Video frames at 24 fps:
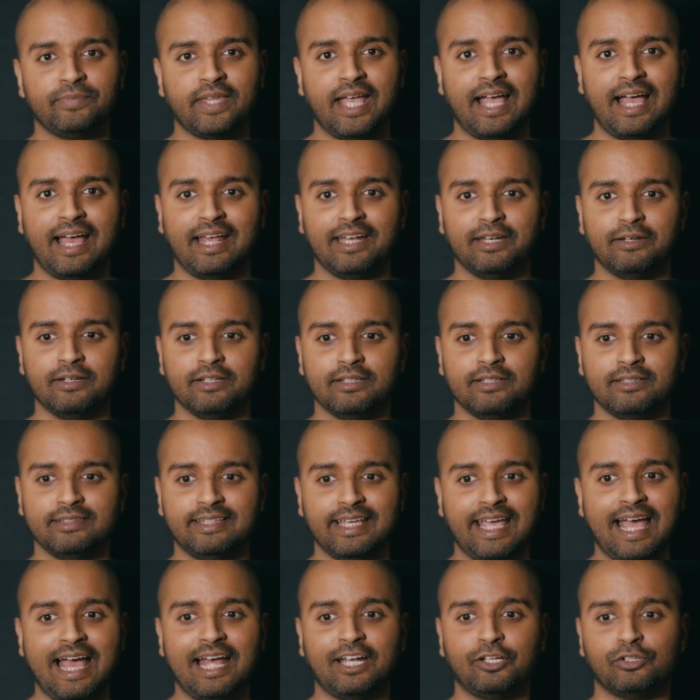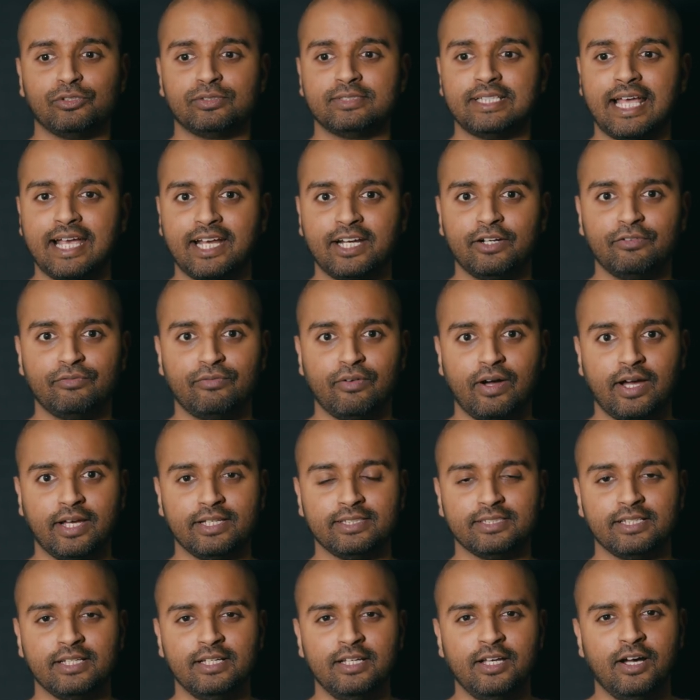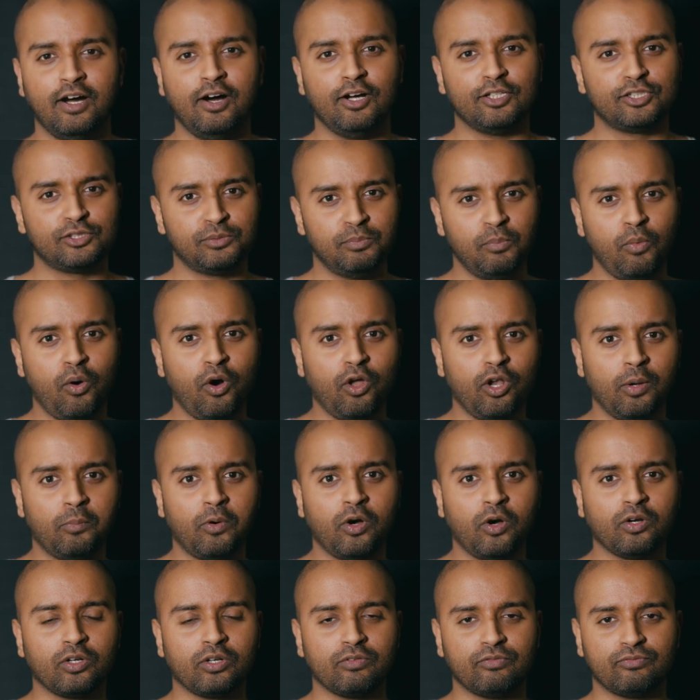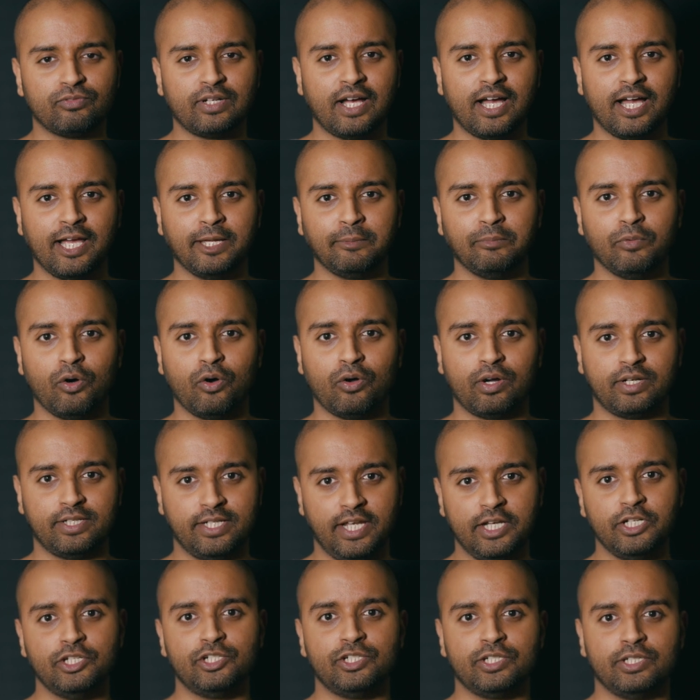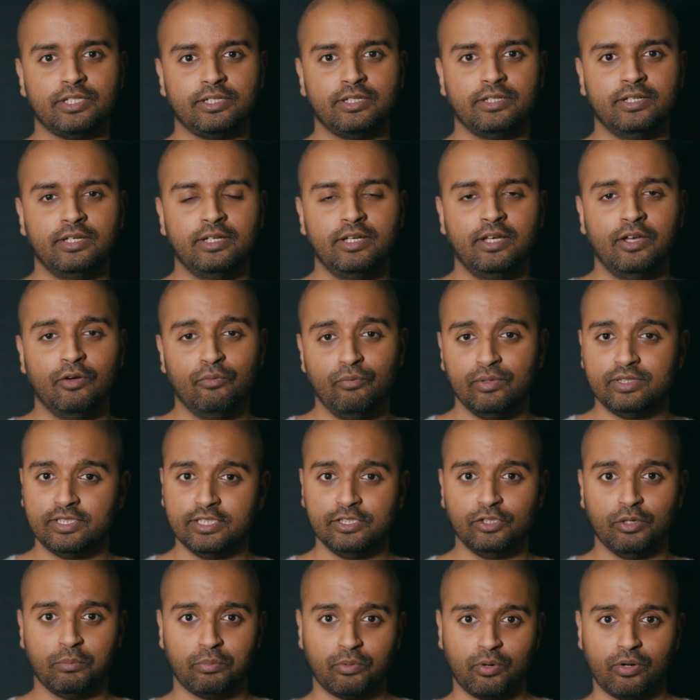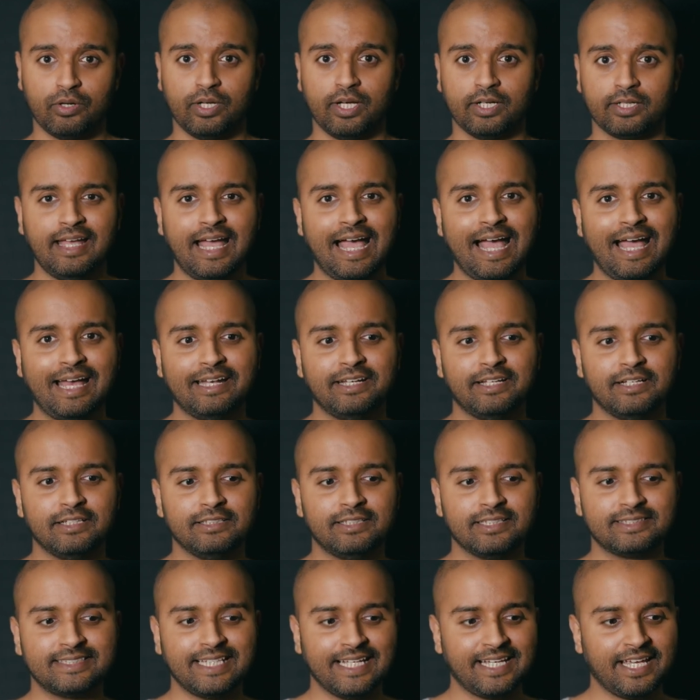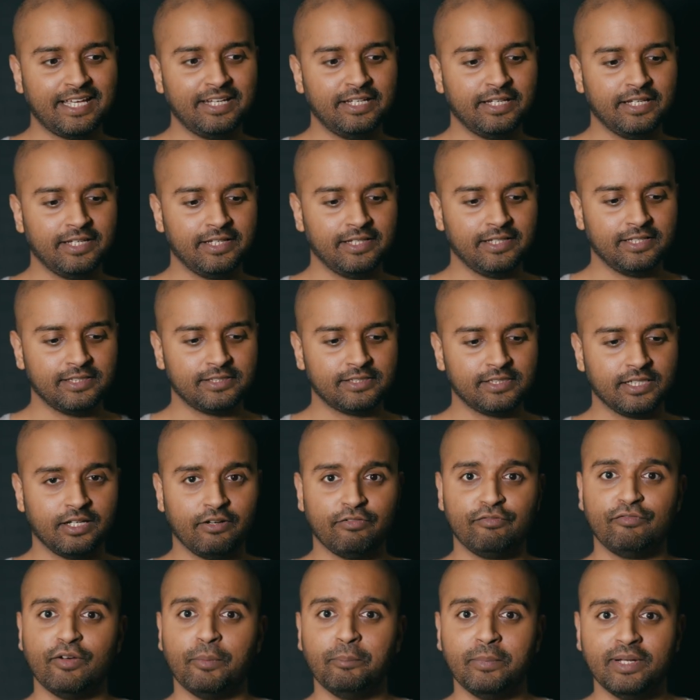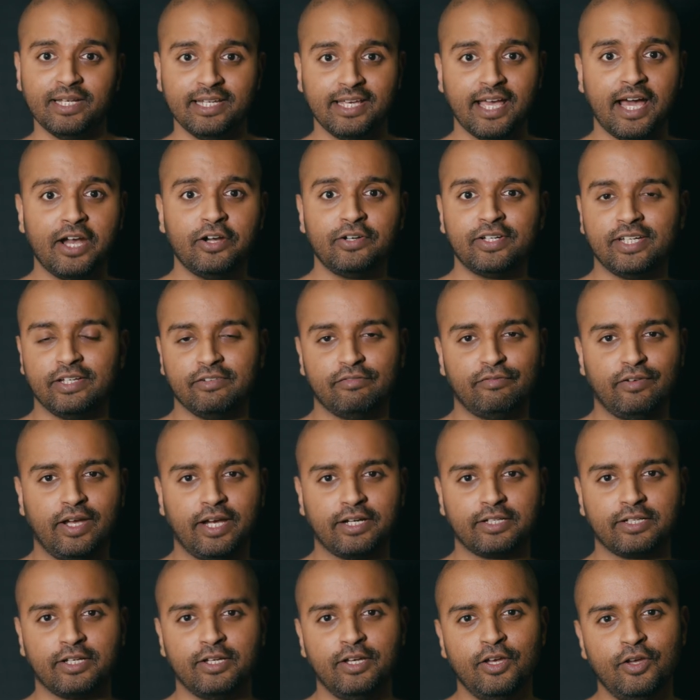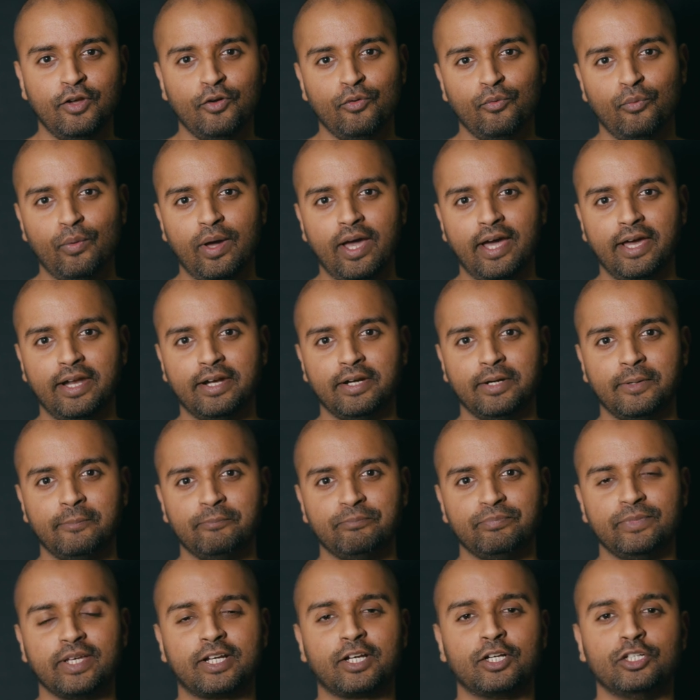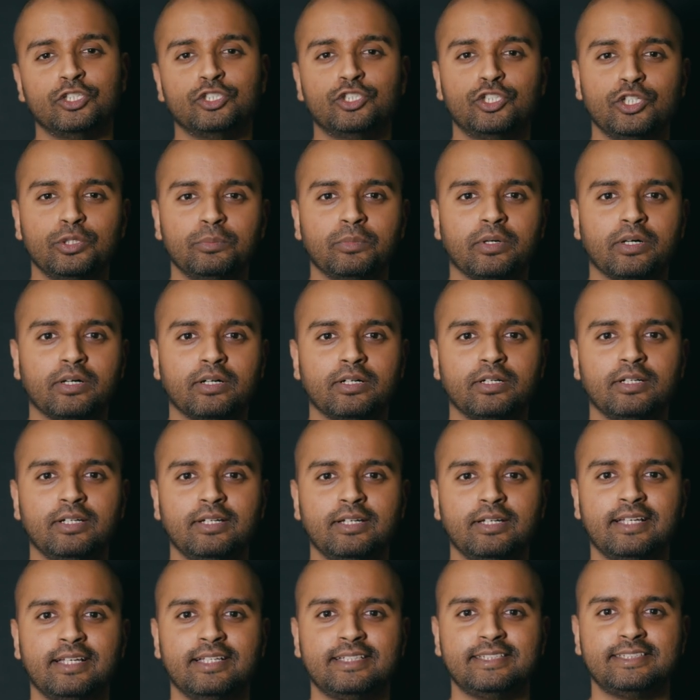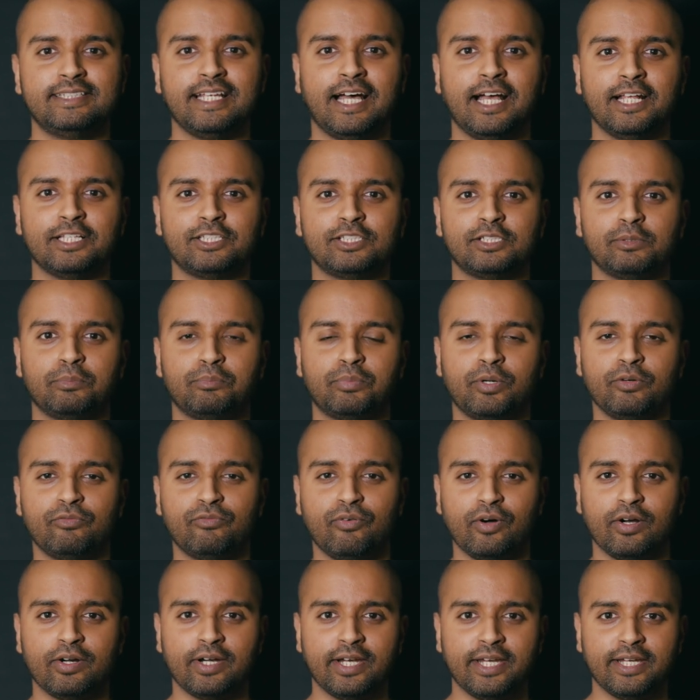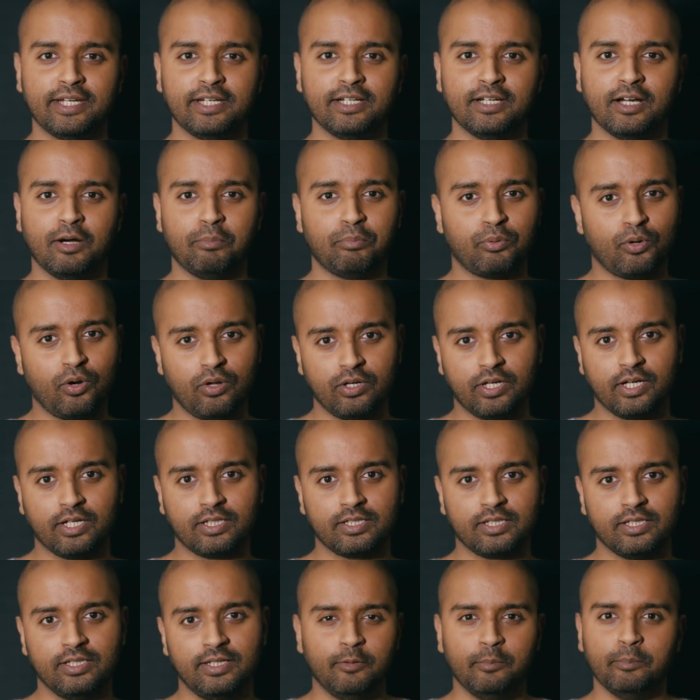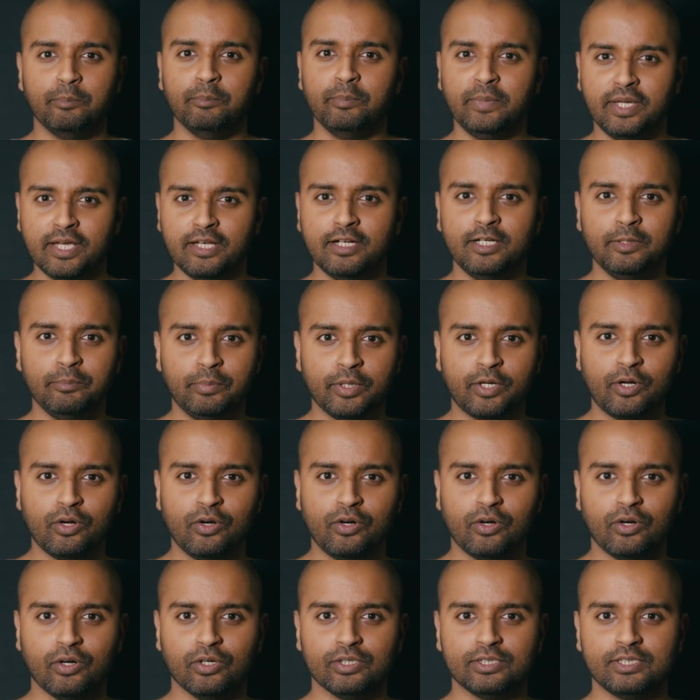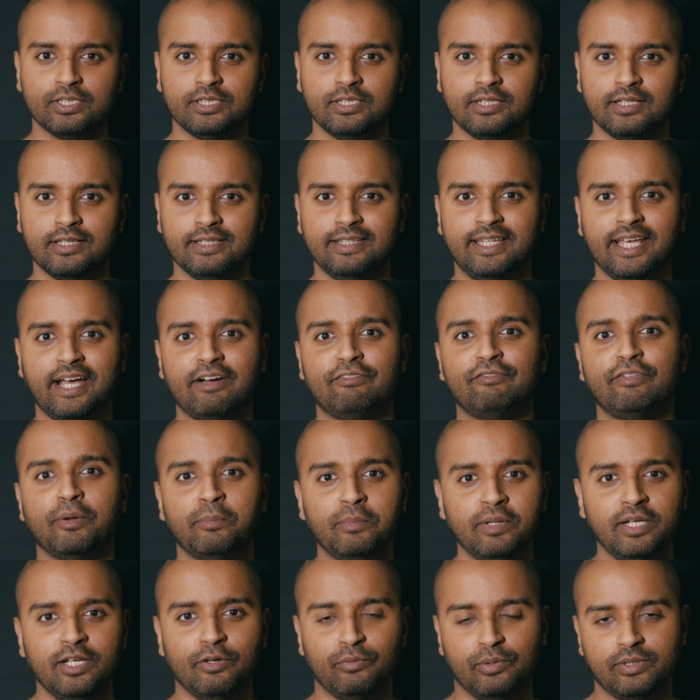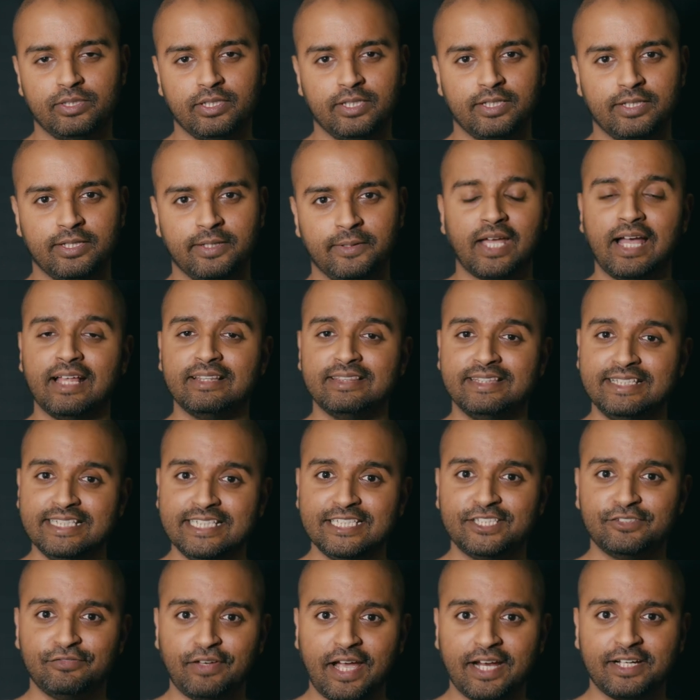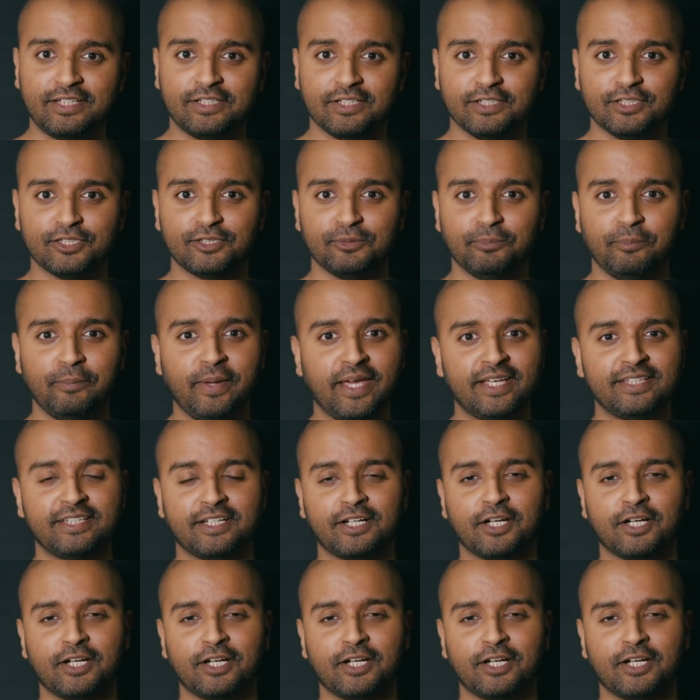and they have to sacrifice a small amount of time or attention within your product. And the second is a familiarity effect, where the consumer starts preferring a product merely because they are familiar with it. And these factors make the